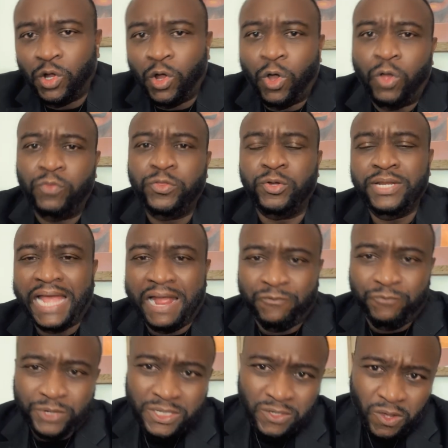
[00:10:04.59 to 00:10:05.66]
Although the
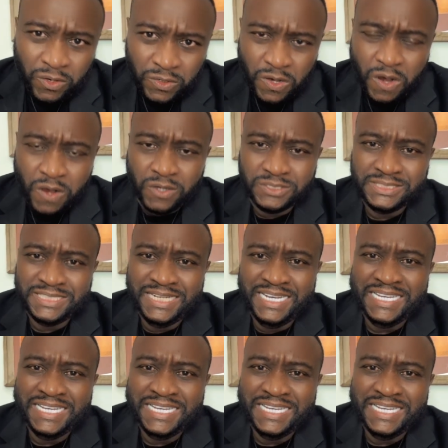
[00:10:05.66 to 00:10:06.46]
African Holocaust